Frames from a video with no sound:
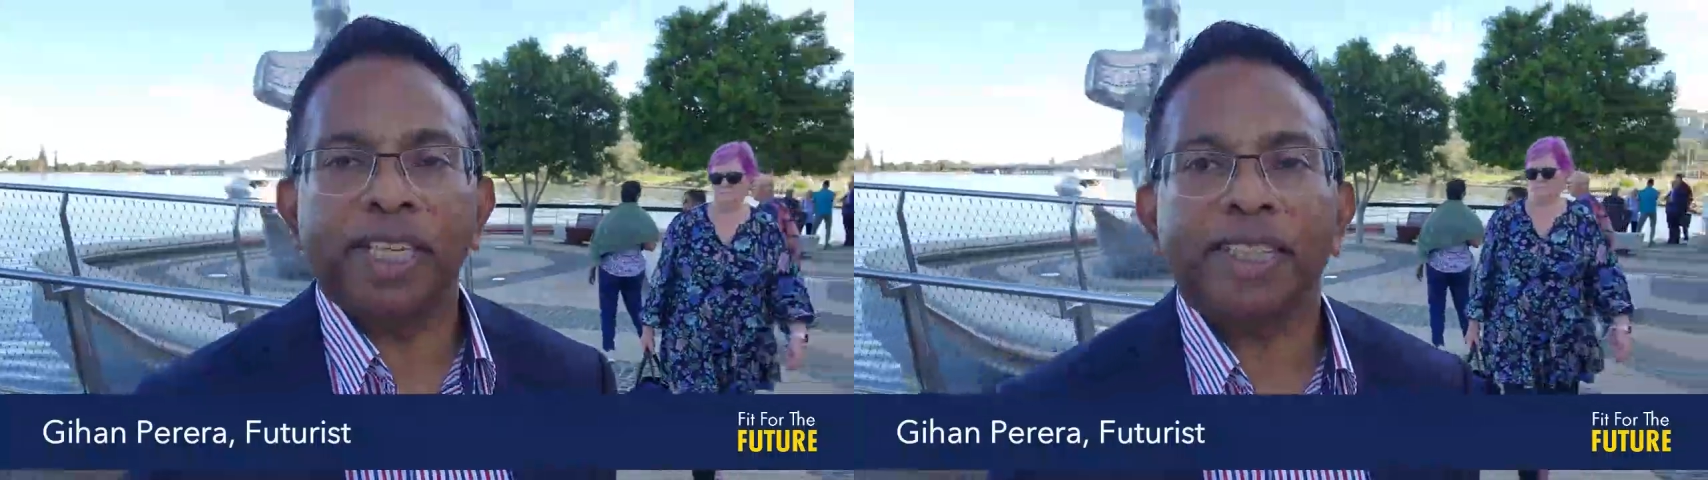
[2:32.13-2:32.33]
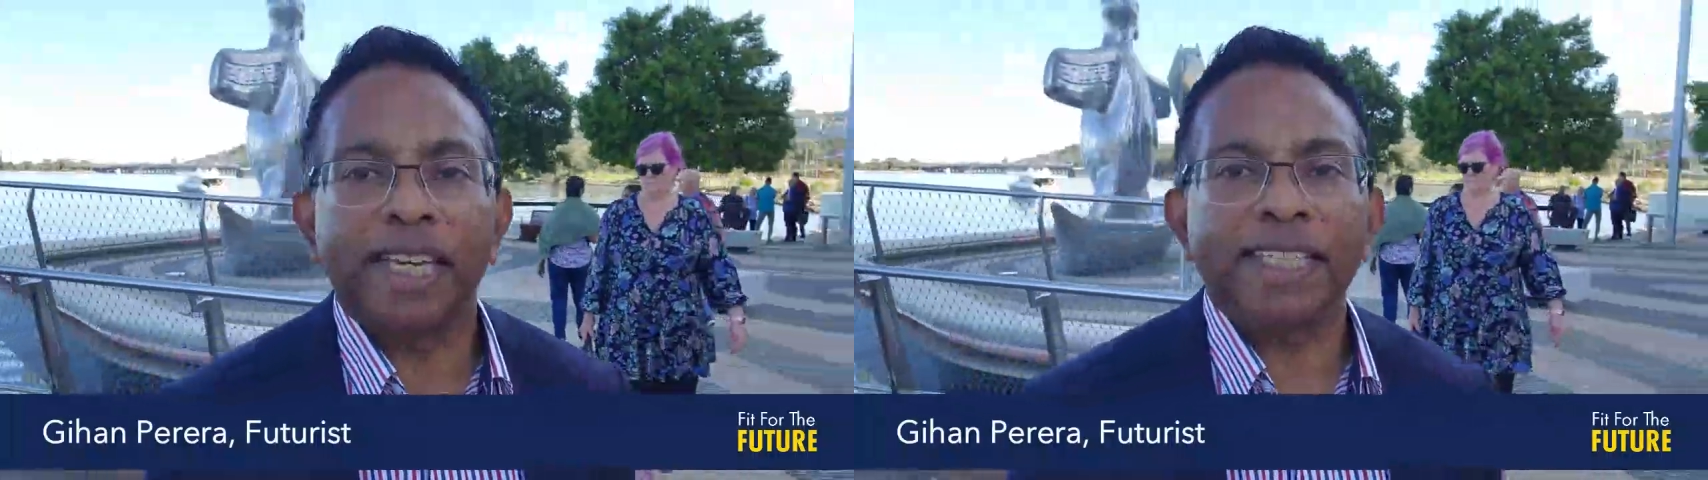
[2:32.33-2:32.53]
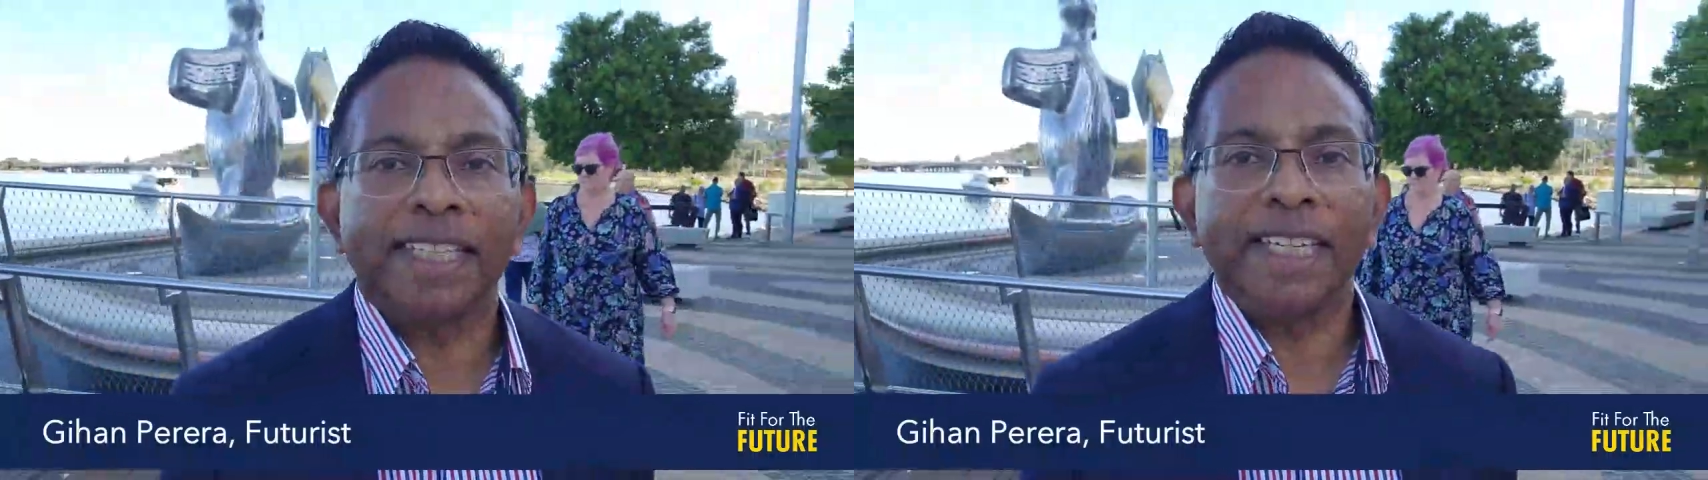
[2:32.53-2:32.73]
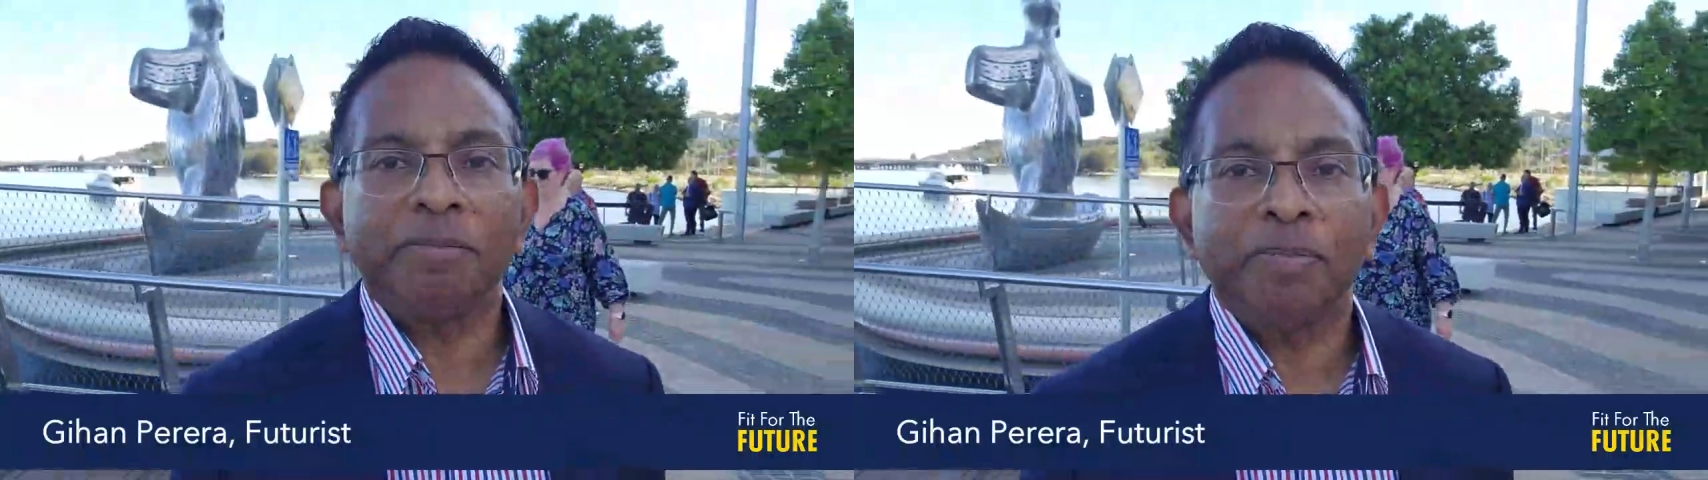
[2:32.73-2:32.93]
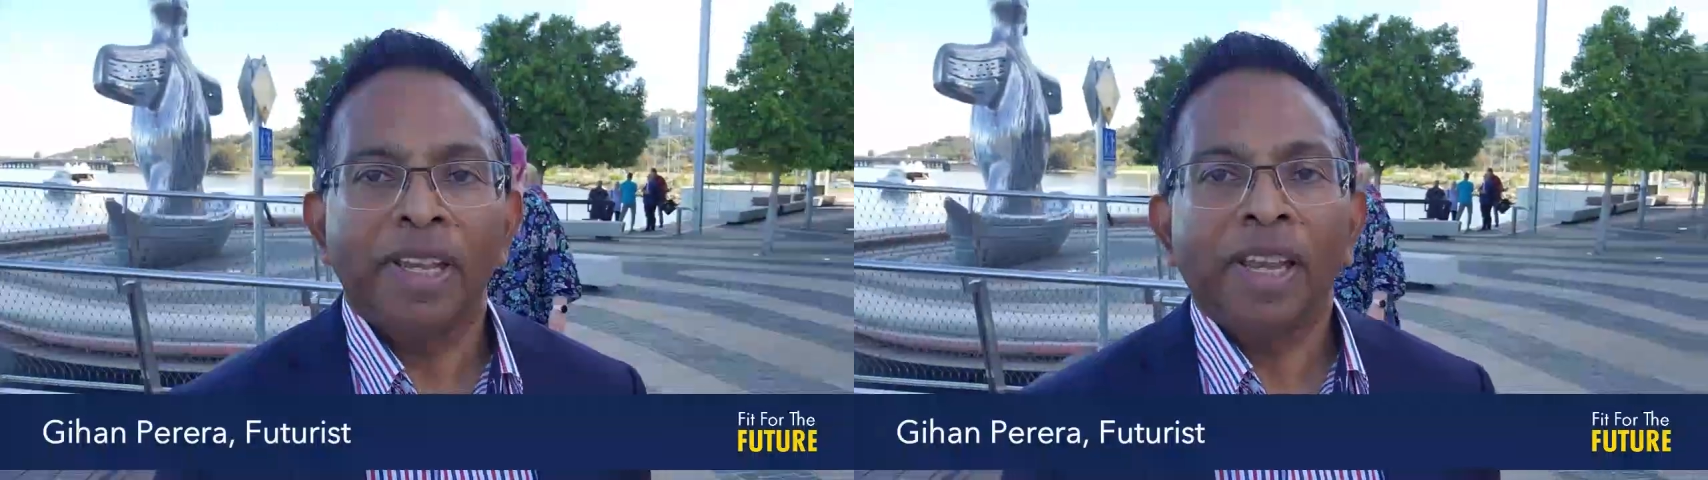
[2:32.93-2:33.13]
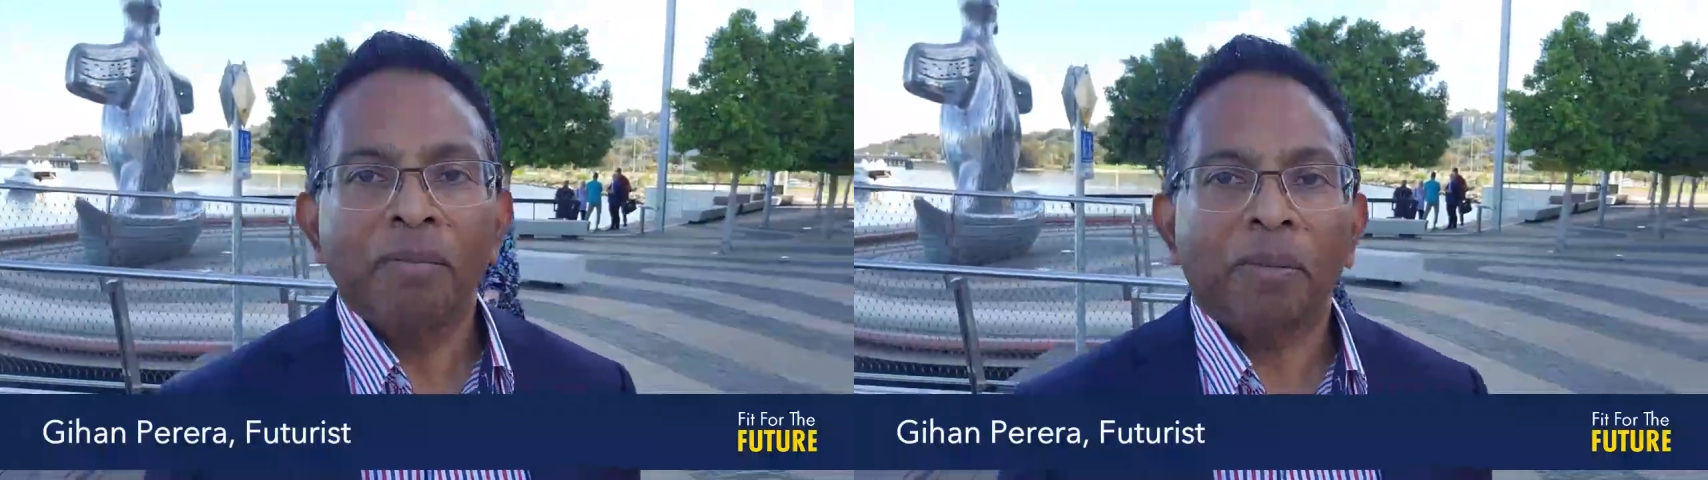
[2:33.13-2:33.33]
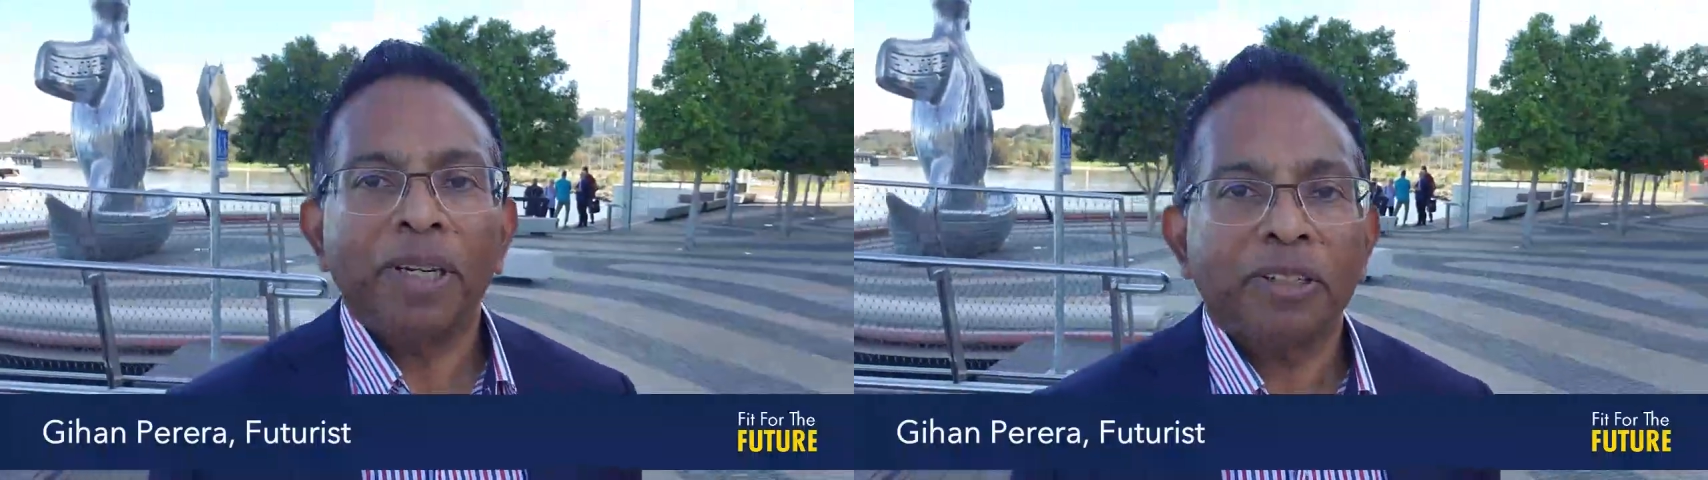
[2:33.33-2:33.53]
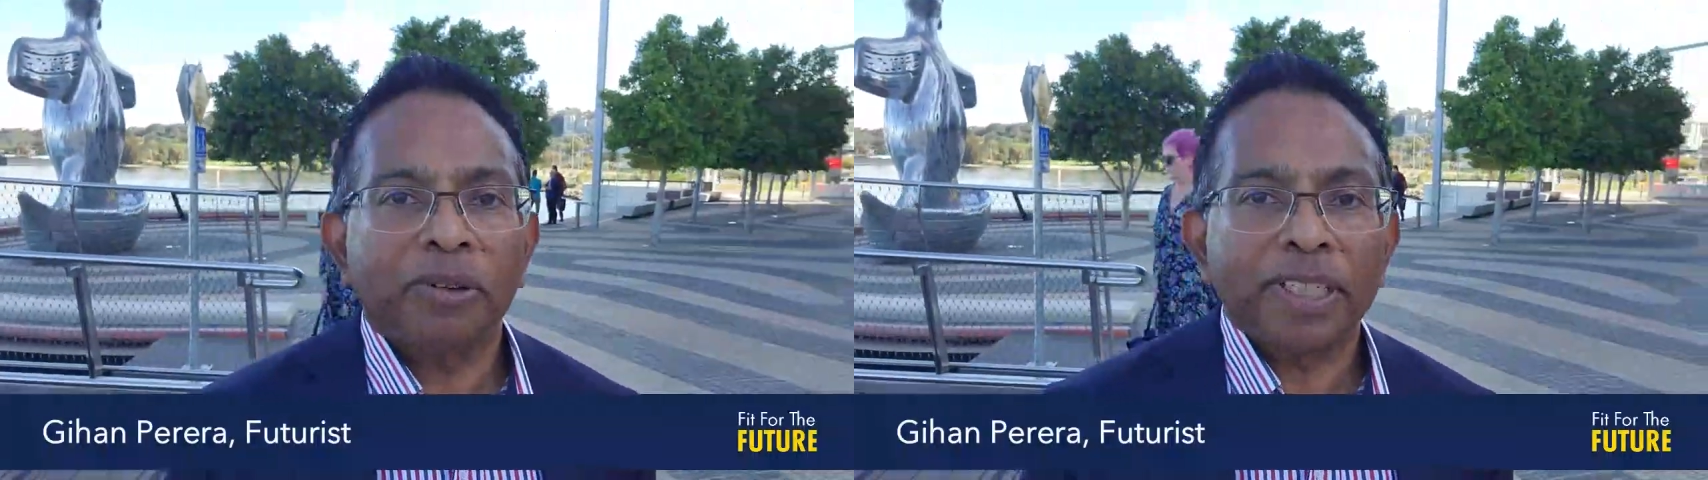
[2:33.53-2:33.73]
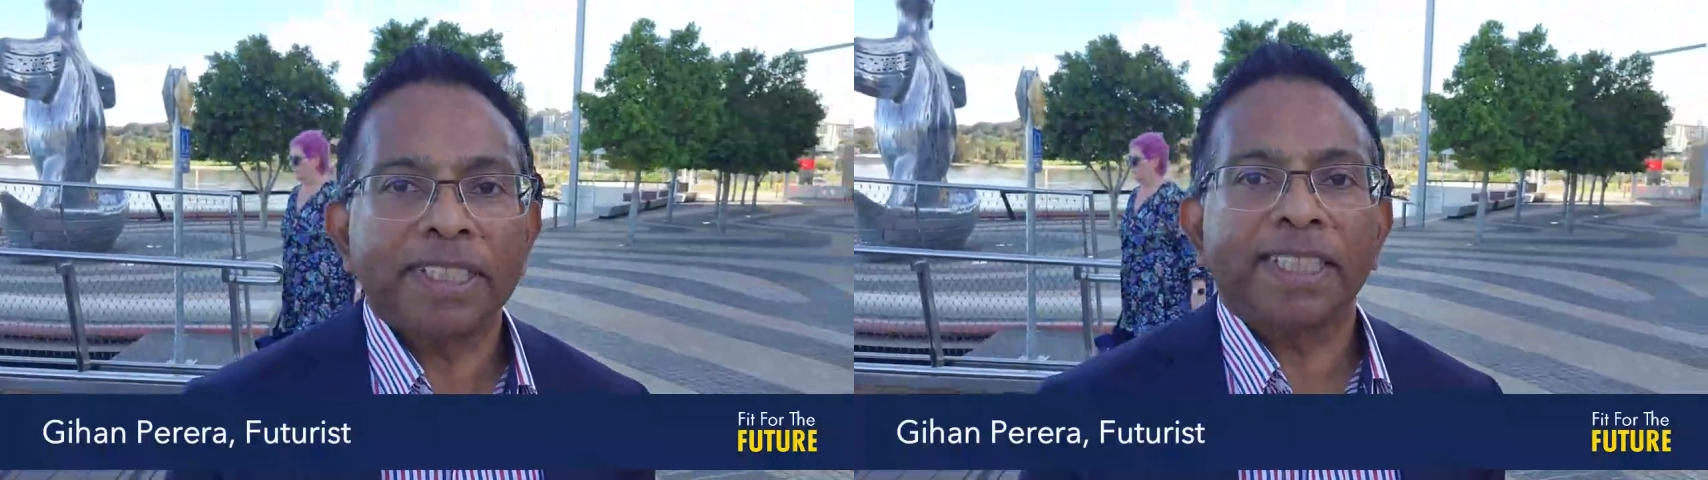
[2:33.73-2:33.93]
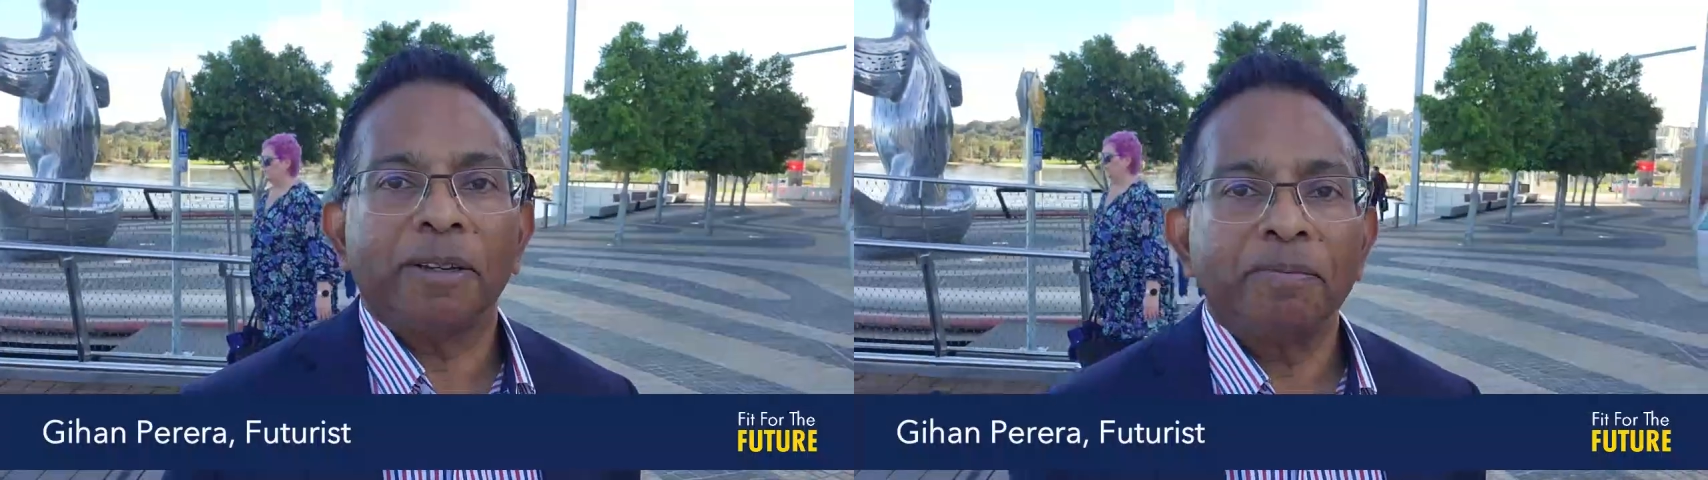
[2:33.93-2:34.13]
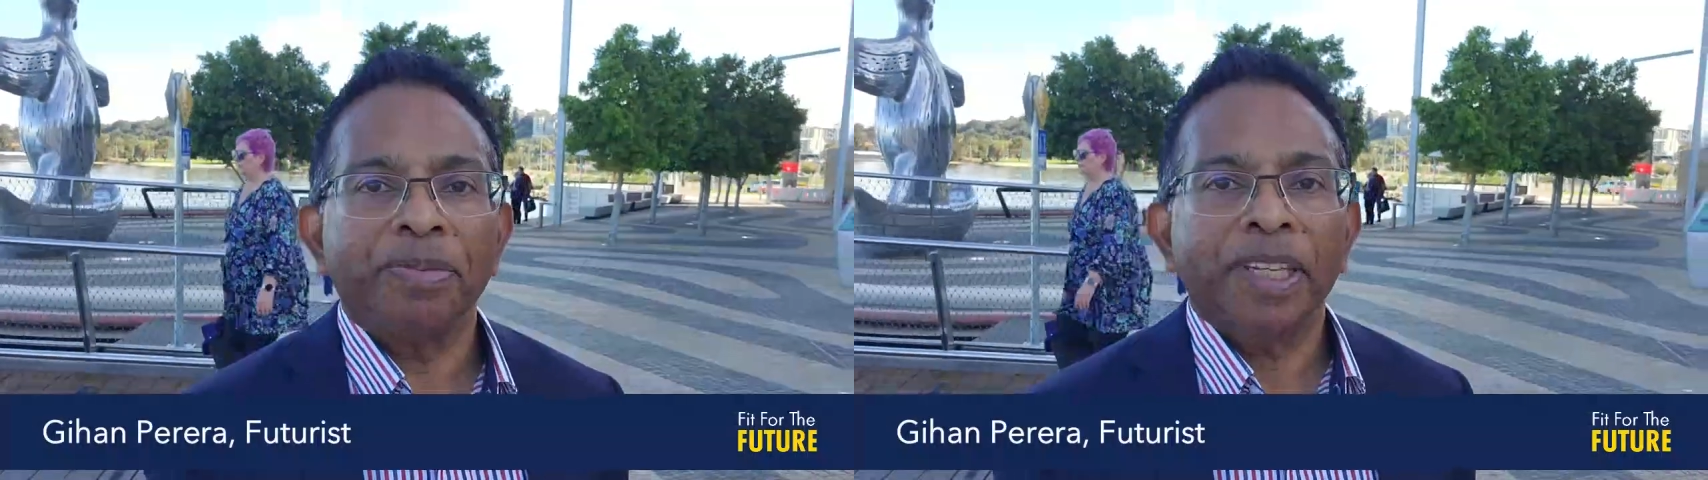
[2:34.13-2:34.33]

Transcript: that they need, but we trust them